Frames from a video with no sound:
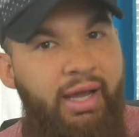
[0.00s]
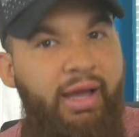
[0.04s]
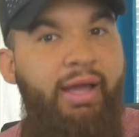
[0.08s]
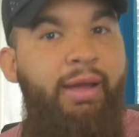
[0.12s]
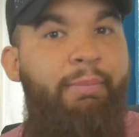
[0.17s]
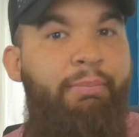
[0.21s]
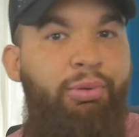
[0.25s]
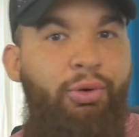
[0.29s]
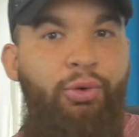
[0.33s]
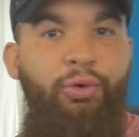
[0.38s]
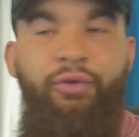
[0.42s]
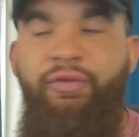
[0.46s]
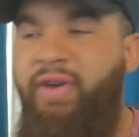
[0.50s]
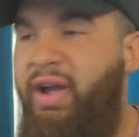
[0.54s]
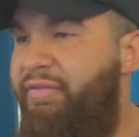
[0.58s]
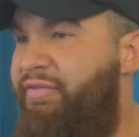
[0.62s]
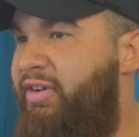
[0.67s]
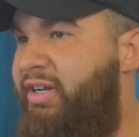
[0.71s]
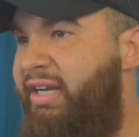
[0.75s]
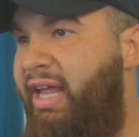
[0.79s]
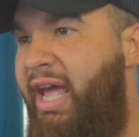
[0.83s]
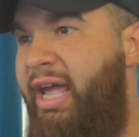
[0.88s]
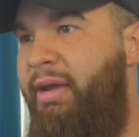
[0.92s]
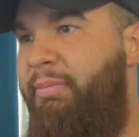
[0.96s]
improve
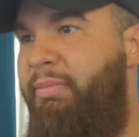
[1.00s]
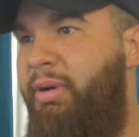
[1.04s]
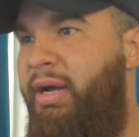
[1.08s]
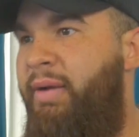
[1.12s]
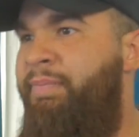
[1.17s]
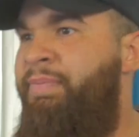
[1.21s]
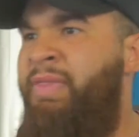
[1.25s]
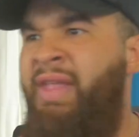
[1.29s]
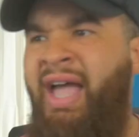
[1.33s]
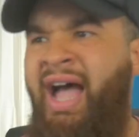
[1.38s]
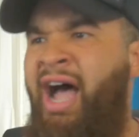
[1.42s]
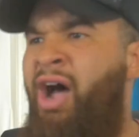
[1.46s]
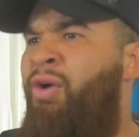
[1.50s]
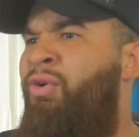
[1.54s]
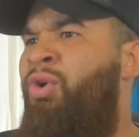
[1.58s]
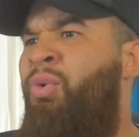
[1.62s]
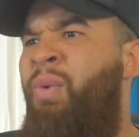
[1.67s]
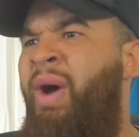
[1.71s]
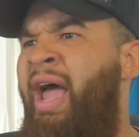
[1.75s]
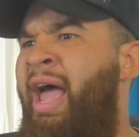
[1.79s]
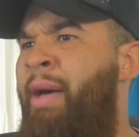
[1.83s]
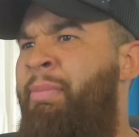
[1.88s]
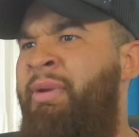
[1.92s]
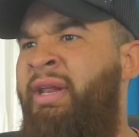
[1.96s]
every day. But I don't know
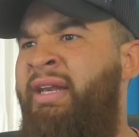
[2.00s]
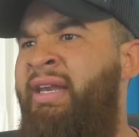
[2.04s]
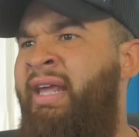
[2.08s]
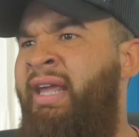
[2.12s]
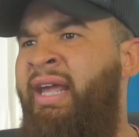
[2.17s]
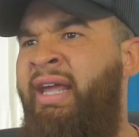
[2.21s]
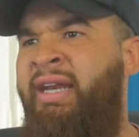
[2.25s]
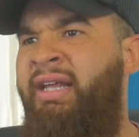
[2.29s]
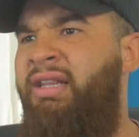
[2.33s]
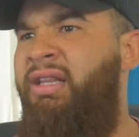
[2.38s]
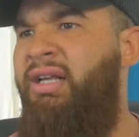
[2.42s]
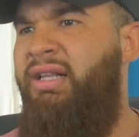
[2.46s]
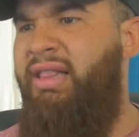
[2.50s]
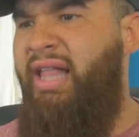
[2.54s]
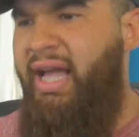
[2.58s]
what happened at the end. It looked